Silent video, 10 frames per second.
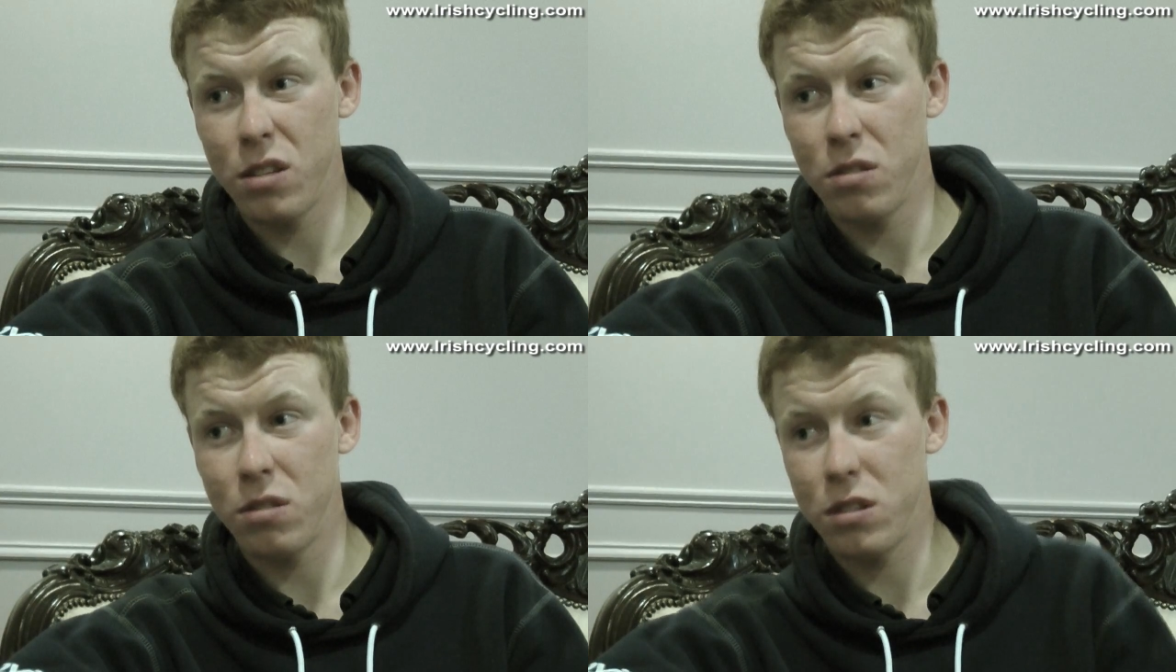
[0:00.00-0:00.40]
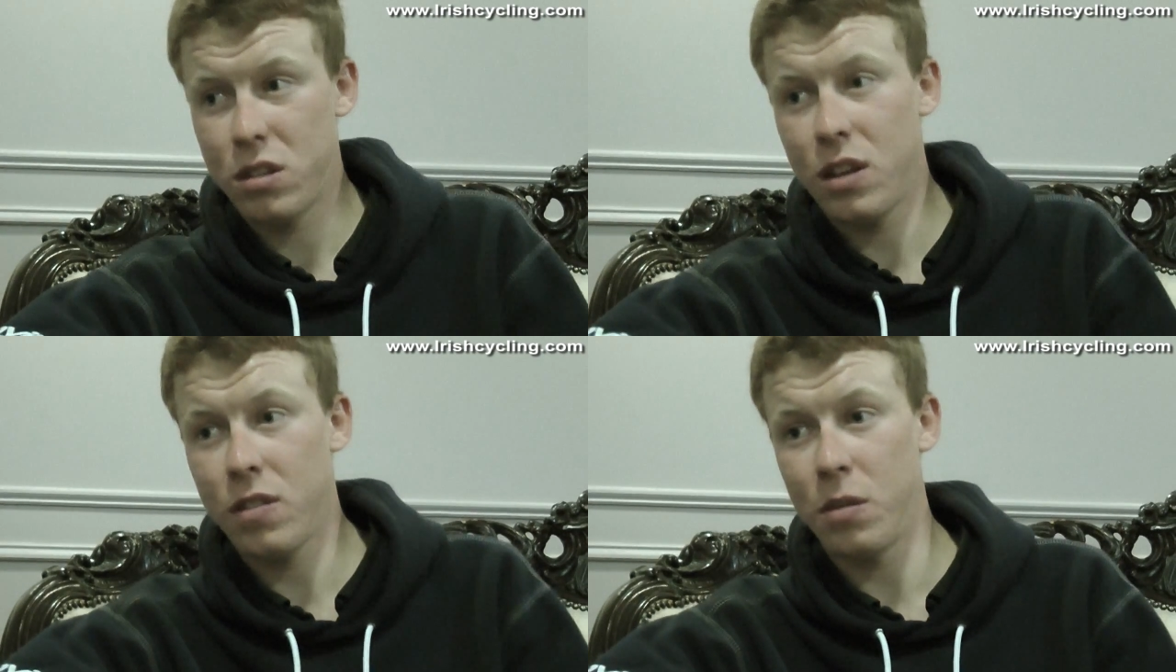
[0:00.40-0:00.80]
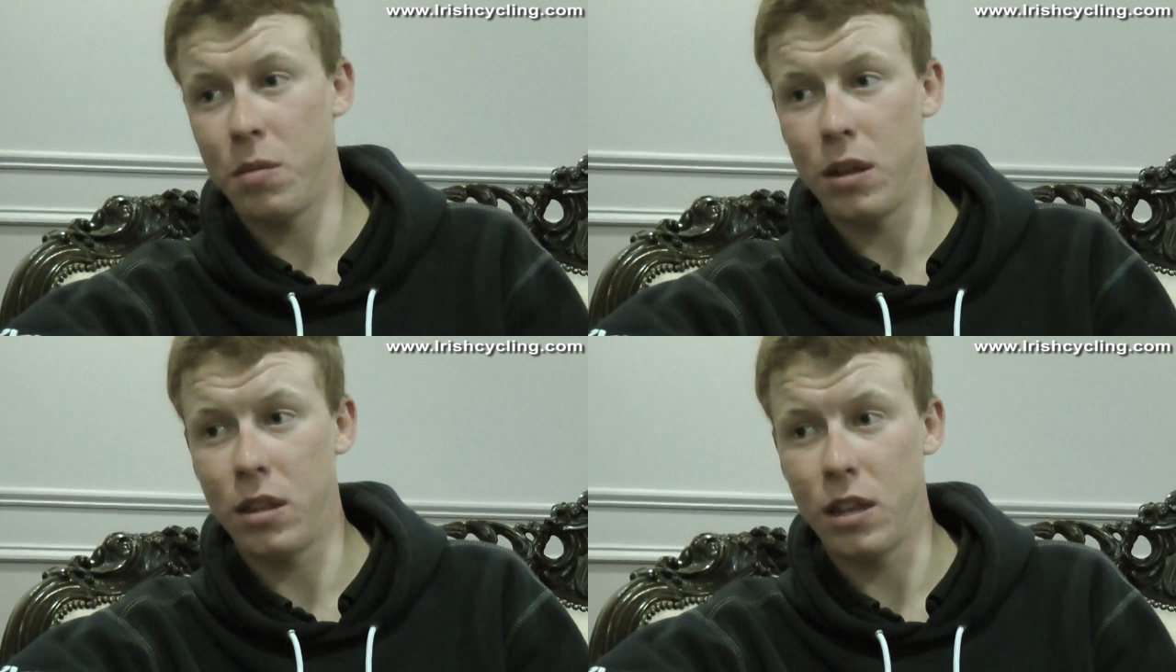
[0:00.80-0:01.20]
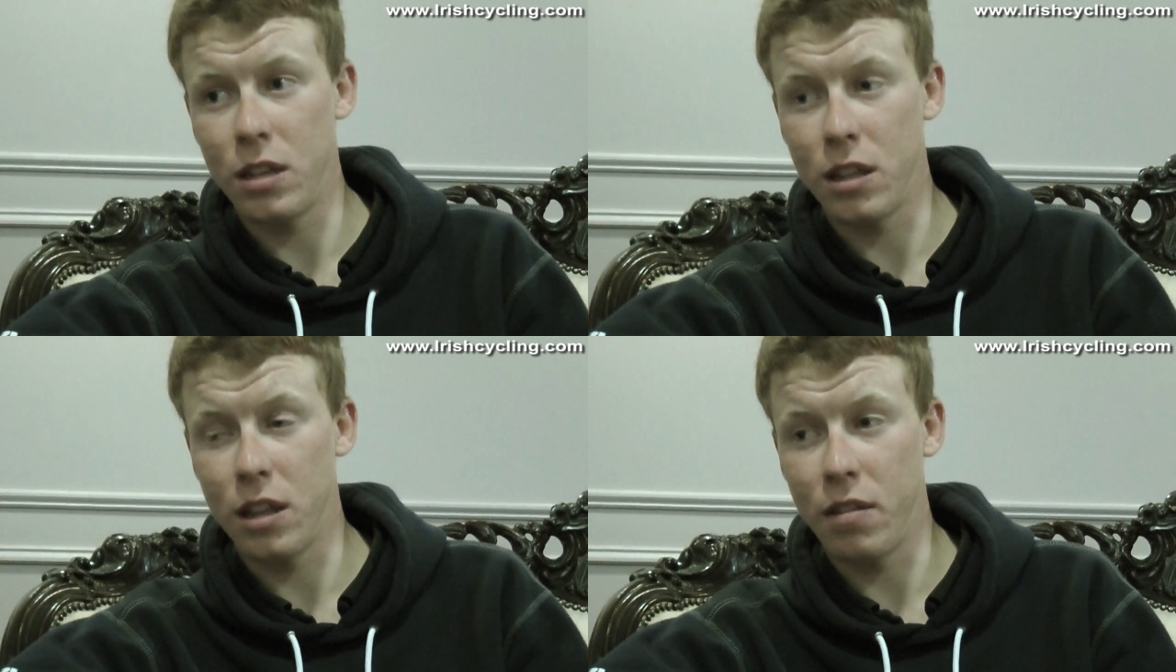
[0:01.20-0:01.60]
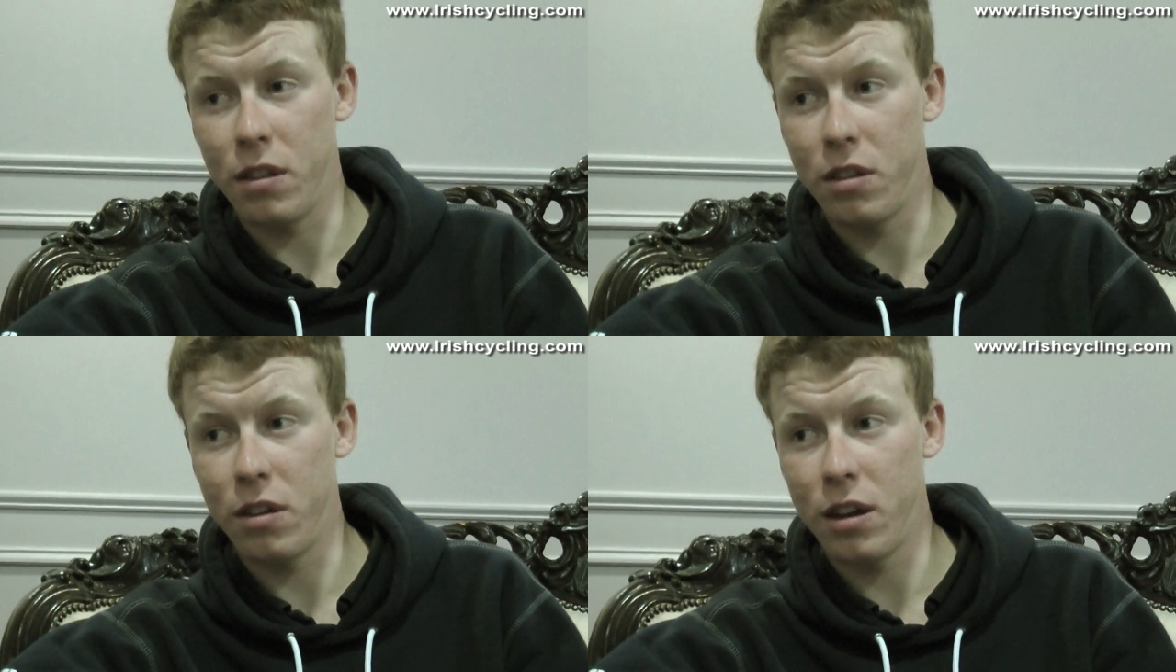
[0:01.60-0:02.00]
So it's you have to be a decent level
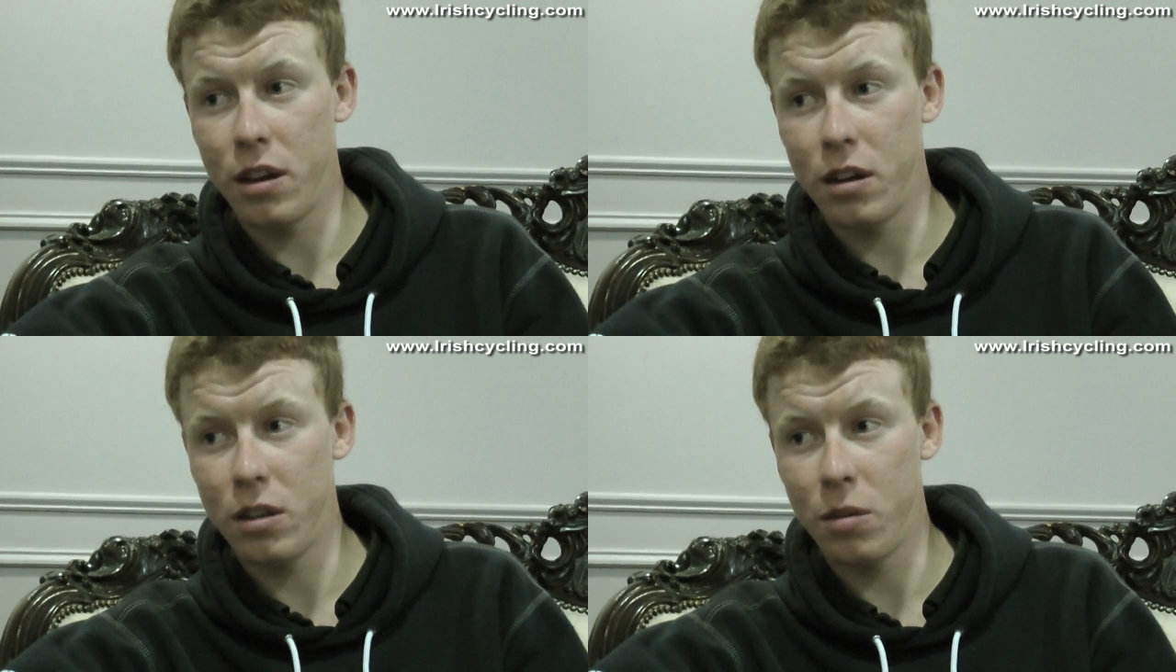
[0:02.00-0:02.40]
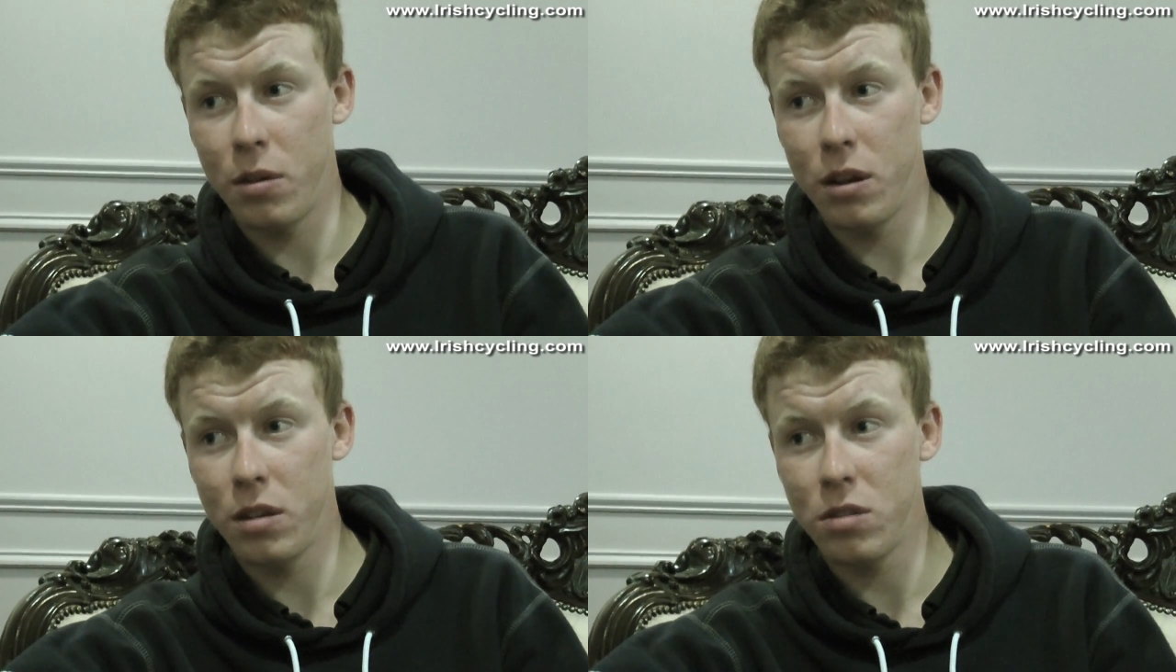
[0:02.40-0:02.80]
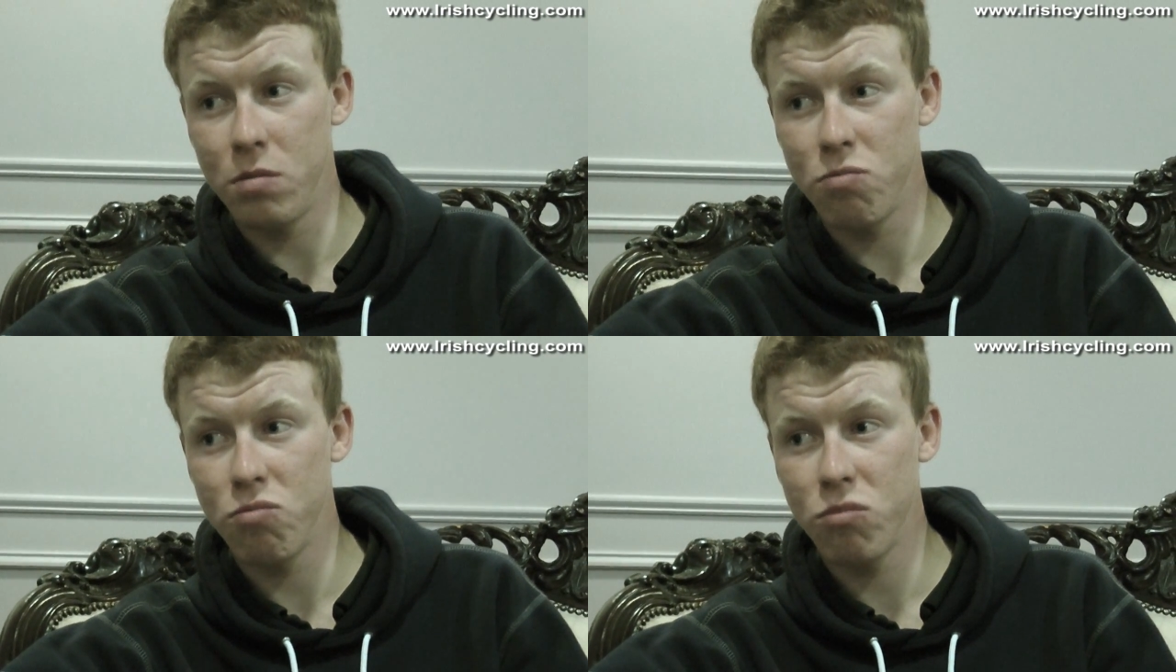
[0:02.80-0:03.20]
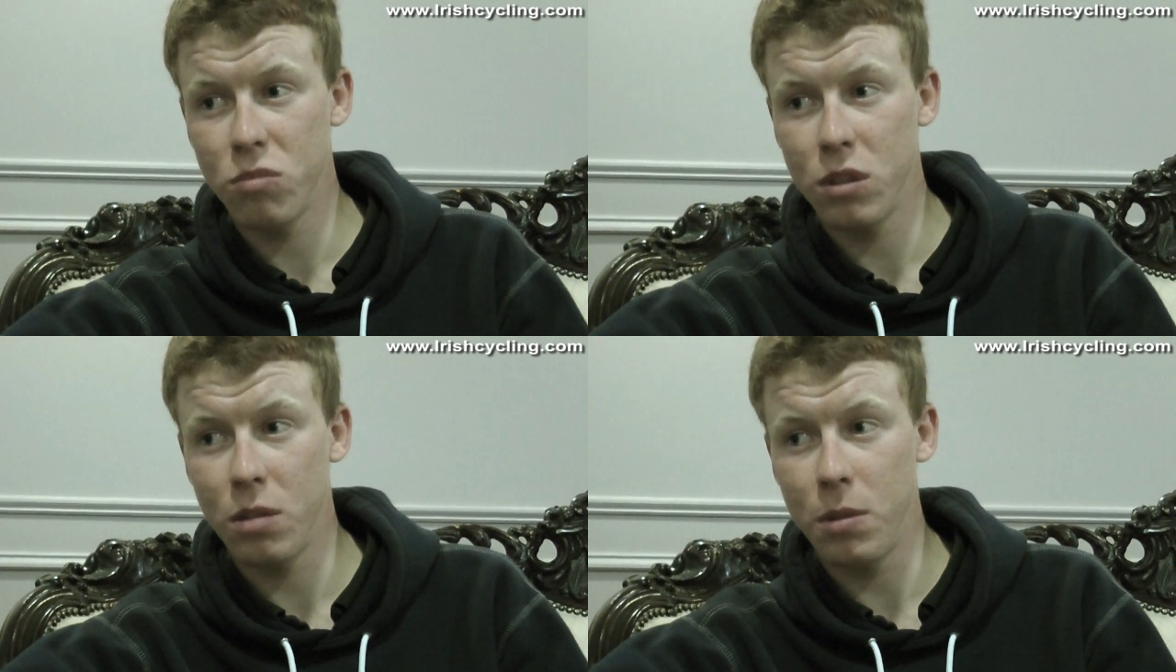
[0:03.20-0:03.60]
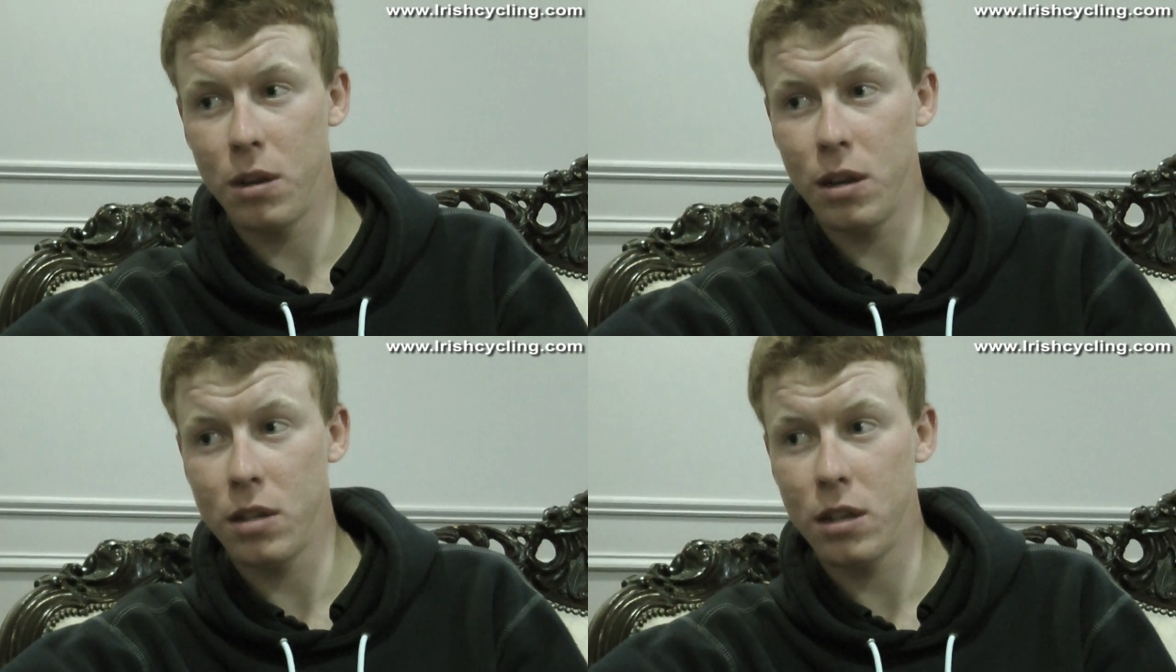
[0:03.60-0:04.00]
to ride it to win it. So it'd be
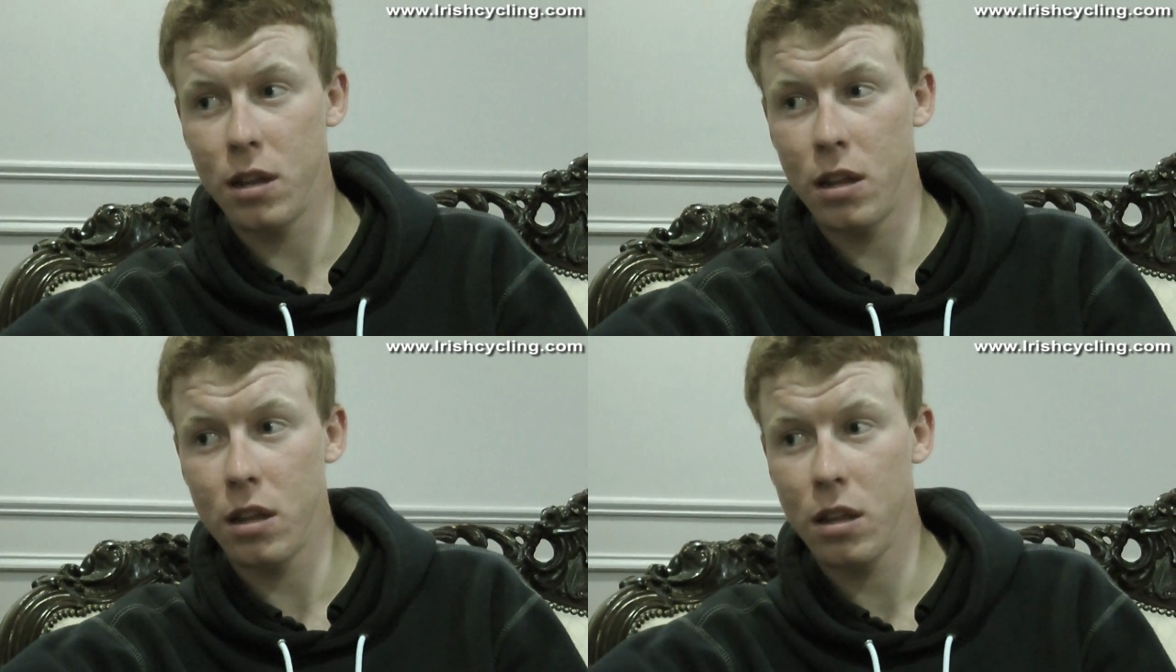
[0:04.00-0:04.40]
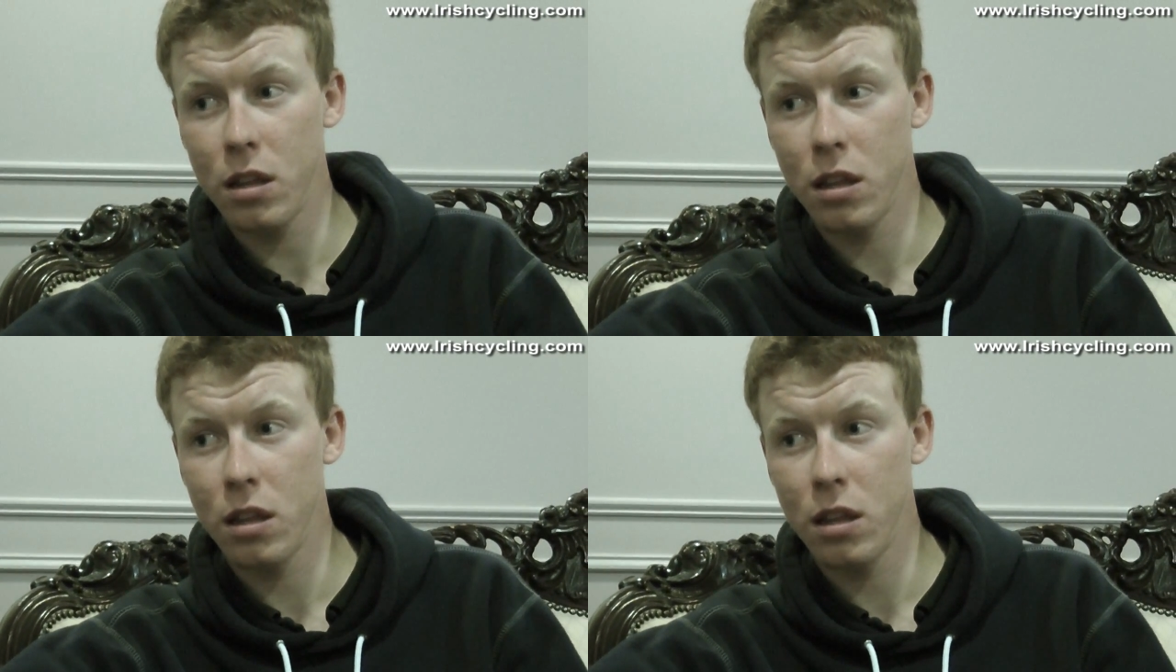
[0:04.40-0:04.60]
nice to add that.